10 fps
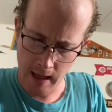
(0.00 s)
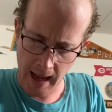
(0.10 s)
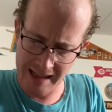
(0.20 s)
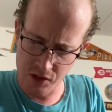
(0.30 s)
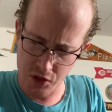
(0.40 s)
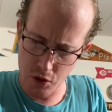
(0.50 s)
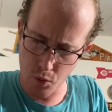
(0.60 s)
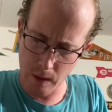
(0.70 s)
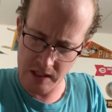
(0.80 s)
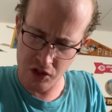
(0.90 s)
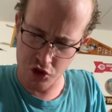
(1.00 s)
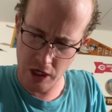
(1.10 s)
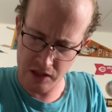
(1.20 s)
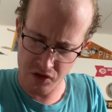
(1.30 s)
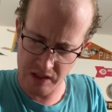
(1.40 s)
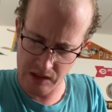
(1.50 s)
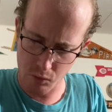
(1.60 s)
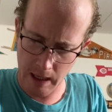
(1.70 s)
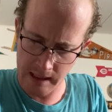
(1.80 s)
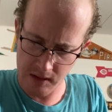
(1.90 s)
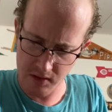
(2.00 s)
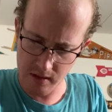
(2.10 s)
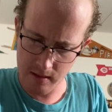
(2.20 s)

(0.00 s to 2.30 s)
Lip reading: and do what is just and right.